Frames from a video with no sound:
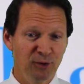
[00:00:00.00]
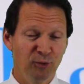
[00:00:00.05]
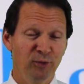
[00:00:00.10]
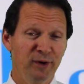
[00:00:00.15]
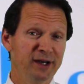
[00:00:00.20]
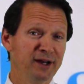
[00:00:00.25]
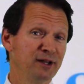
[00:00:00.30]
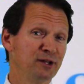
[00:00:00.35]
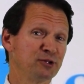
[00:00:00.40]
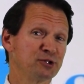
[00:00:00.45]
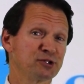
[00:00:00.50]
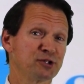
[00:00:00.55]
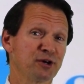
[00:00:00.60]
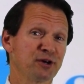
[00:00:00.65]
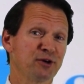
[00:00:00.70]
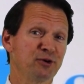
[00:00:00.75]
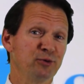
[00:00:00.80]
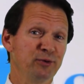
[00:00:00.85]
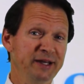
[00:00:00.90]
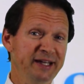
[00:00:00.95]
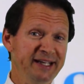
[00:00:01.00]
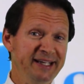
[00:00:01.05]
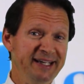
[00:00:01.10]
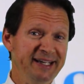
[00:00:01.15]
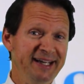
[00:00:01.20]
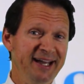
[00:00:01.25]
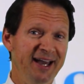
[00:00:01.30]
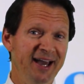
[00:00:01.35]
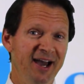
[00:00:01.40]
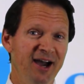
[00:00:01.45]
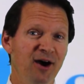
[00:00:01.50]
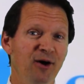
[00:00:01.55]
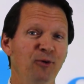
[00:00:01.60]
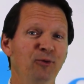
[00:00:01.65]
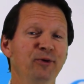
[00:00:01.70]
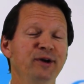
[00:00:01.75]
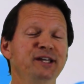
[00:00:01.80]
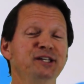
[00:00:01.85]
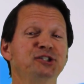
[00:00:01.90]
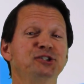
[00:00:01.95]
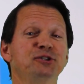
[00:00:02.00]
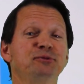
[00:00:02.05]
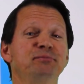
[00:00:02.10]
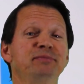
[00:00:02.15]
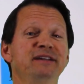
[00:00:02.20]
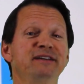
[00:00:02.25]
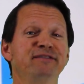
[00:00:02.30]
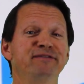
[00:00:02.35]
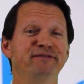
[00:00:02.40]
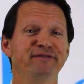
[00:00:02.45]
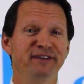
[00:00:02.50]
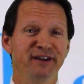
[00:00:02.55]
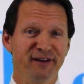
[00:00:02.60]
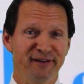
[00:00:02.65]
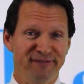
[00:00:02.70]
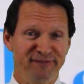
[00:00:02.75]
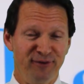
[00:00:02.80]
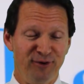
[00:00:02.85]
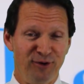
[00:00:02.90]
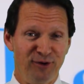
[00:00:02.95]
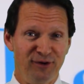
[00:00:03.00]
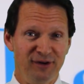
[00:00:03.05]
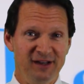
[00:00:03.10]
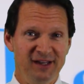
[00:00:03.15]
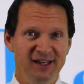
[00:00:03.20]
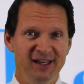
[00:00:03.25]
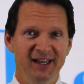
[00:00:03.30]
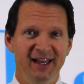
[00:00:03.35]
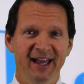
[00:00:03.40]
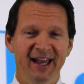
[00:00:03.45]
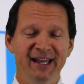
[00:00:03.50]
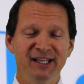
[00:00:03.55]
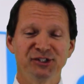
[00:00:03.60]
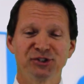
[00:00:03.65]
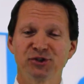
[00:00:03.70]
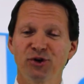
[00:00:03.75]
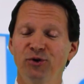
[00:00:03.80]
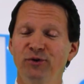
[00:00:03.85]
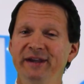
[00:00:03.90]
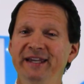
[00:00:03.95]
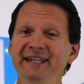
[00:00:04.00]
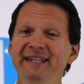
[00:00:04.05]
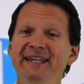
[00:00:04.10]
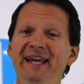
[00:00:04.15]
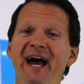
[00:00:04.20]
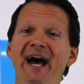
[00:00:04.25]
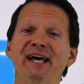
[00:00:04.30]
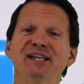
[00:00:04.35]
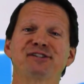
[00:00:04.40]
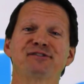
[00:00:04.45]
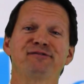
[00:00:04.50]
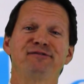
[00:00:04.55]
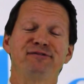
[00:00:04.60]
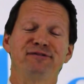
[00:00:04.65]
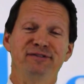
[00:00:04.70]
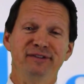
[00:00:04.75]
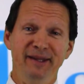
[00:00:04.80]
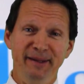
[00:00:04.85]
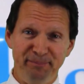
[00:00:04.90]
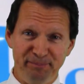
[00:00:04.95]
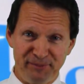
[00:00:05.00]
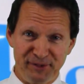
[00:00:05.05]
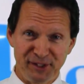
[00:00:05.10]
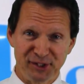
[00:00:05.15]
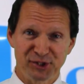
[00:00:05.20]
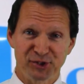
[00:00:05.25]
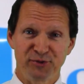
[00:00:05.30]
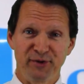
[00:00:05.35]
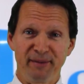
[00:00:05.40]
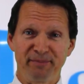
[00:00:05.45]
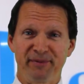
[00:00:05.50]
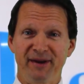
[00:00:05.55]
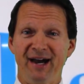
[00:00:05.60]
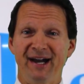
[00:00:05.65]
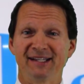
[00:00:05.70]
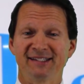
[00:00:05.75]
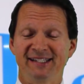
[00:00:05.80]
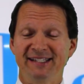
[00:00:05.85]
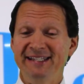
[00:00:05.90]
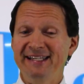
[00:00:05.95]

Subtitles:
When others are greedy, we should be fearful. And so he has flipped the script, guys.